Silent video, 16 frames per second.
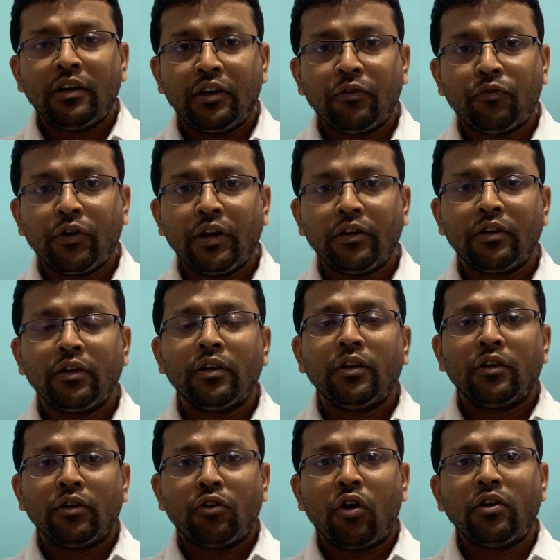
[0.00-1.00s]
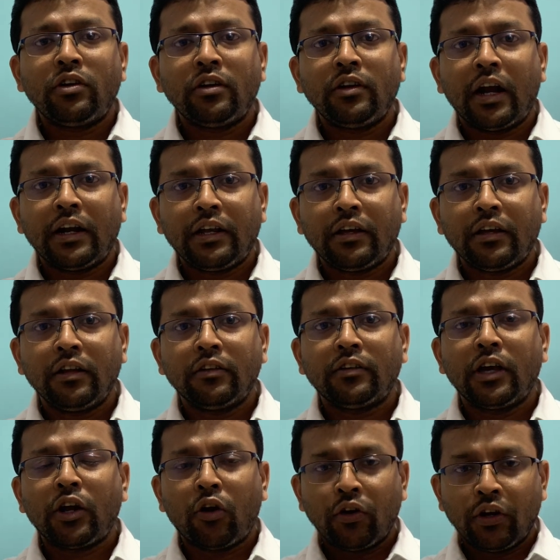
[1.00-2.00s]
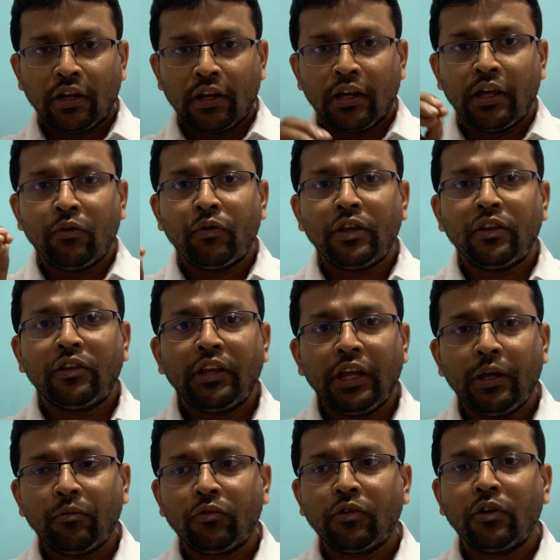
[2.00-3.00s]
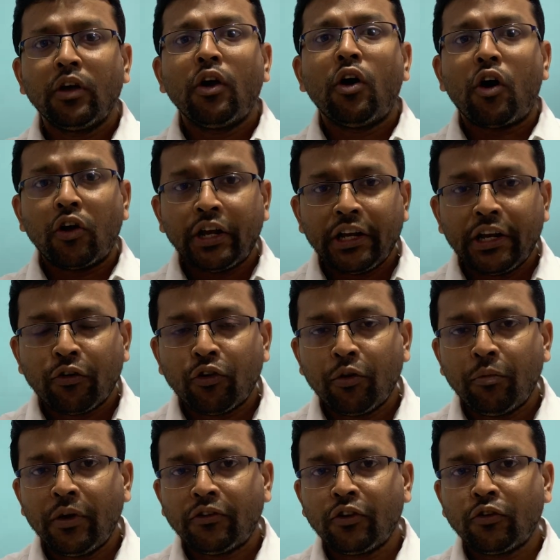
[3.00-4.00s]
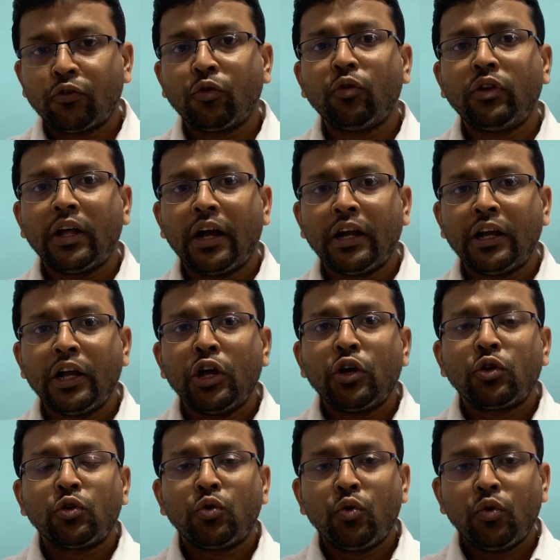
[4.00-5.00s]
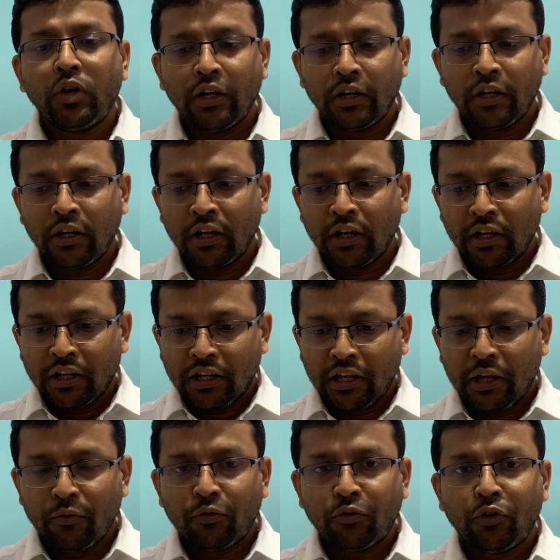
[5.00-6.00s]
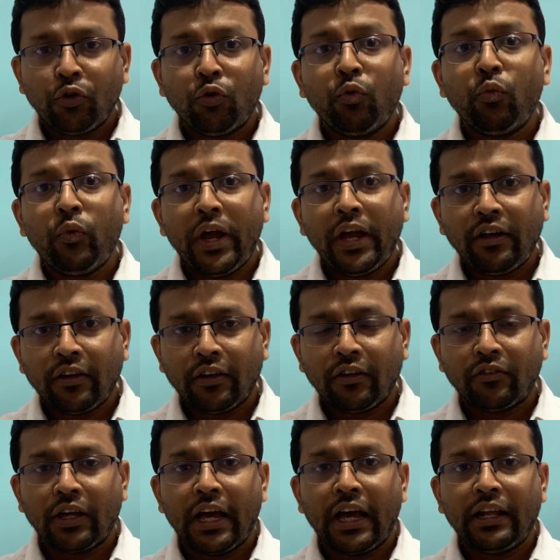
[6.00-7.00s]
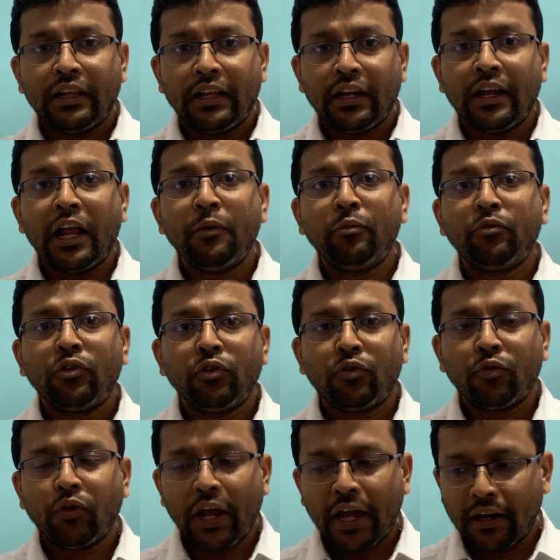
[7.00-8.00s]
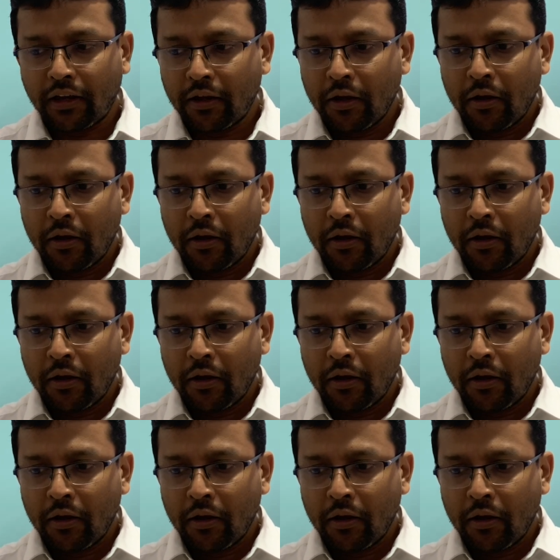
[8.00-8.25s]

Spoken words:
different content articles around given themes on a regular basis, so that Google gives you weightage and then helps you to rank.